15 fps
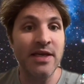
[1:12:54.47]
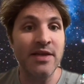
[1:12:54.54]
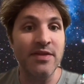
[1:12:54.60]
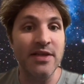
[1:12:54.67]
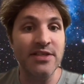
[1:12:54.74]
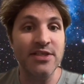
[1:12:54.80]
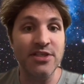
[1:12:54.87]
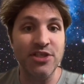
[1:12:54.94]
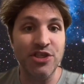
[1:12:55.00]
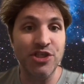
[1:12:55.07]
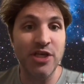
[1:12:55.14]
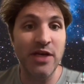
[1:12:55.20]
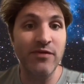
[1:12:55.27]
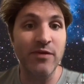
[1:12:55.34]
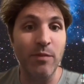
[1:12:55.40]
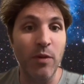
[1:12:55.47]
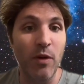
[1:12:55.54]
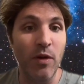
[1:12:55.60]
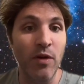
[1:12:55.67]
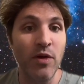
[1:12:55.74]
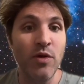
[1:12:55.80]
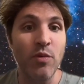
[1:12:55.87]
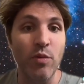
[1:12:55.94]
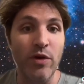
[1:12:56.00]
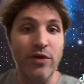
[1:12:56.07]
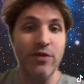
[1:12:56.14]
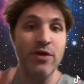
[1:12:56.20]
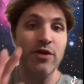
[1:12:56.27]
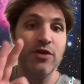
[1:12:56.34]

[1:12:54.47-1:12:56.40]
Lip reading: this is achievable with